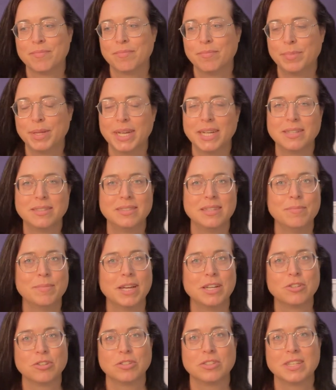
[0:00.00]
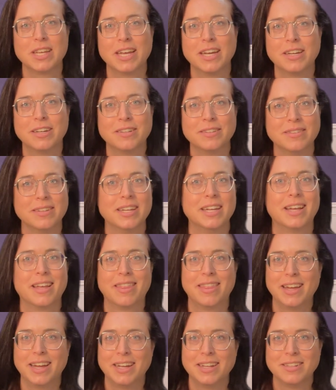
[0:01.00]
play a C major scale,
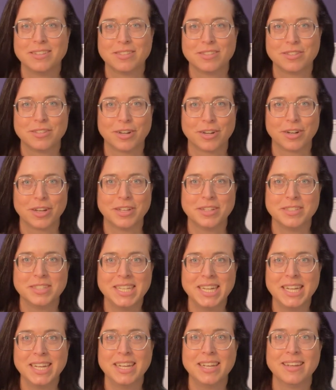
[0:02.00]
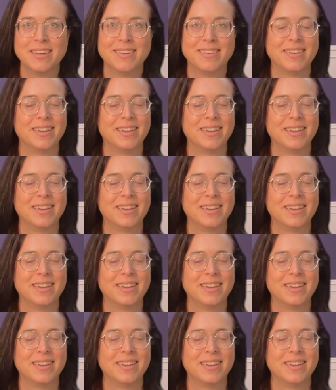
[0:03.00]
then start on D